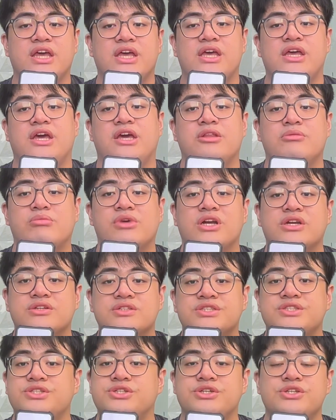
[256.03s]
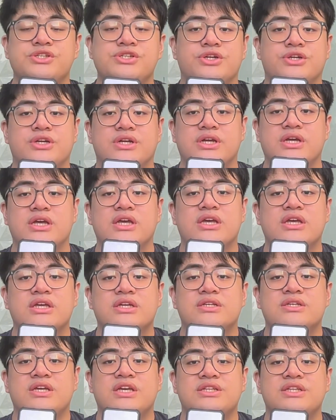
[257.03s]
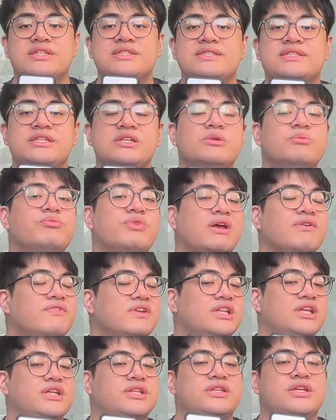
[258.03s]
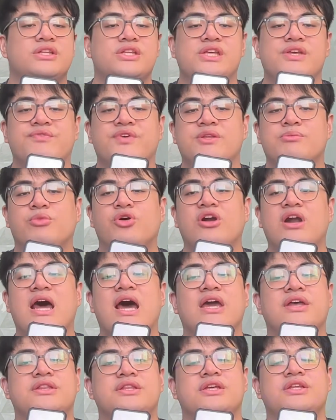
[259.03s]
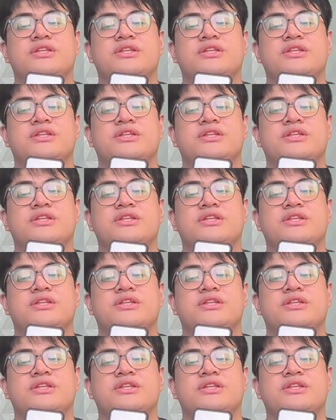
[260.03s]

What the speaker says: and Marcos Jr. It is still prevalent and even more heightened in